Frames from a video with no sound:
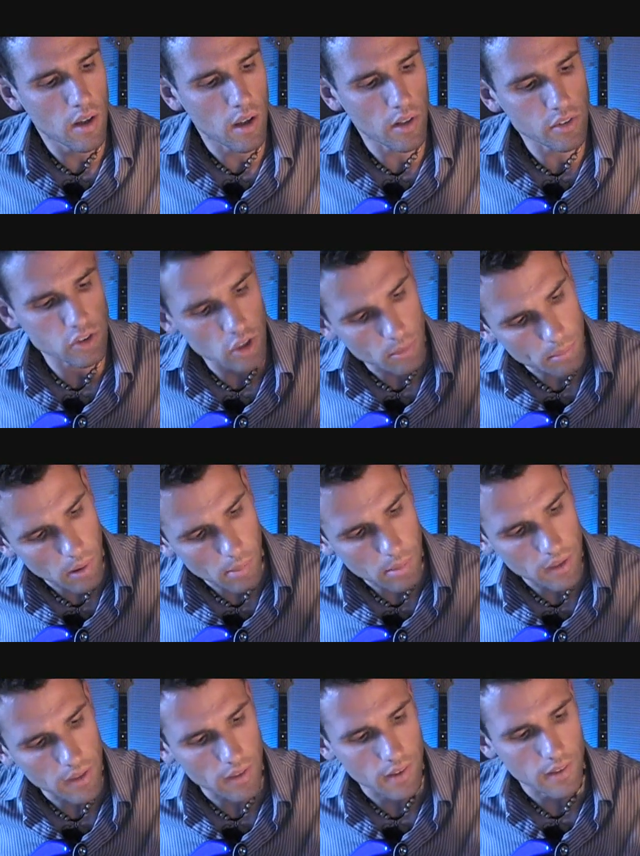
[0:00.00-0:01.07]
I'll jump up
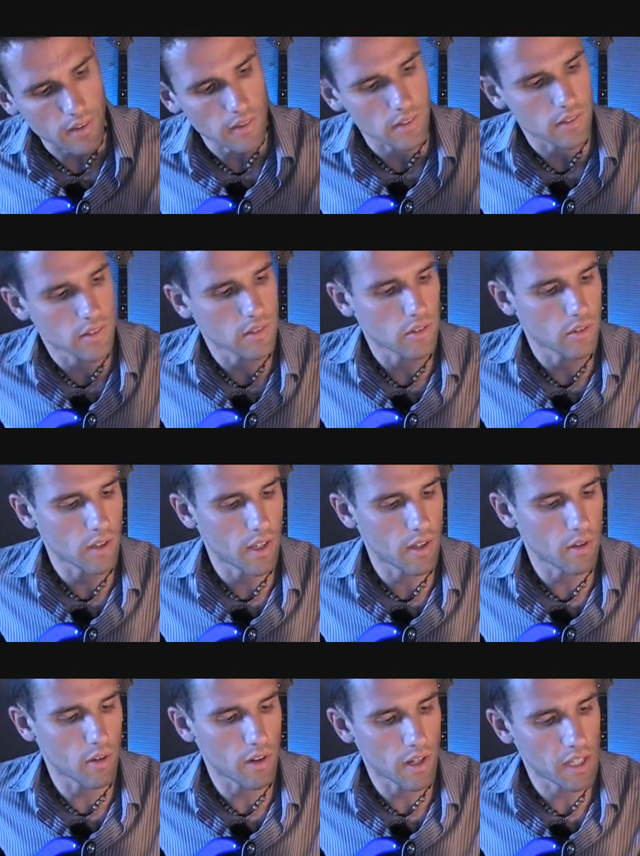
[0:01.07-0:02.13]
here.
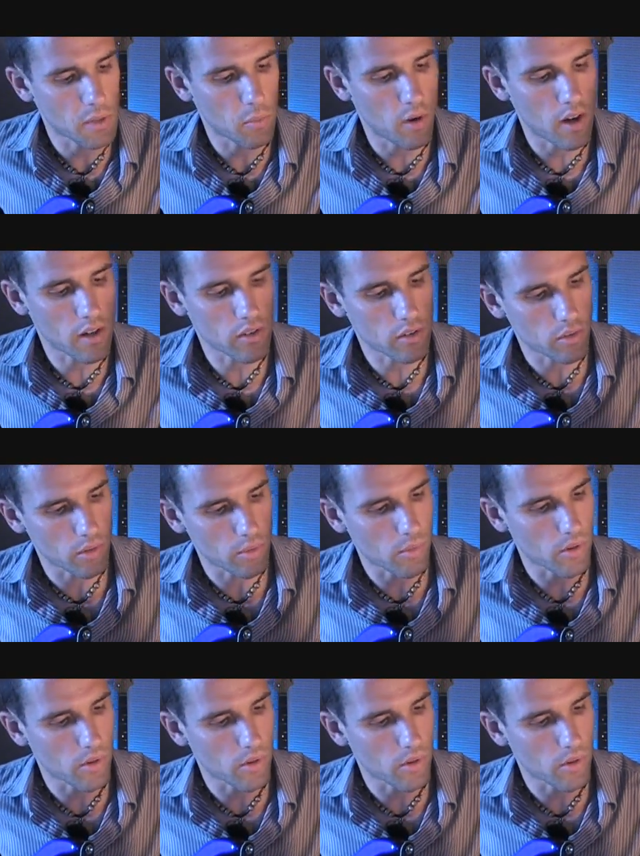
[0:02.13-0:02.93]
Okay, or I could walk through it.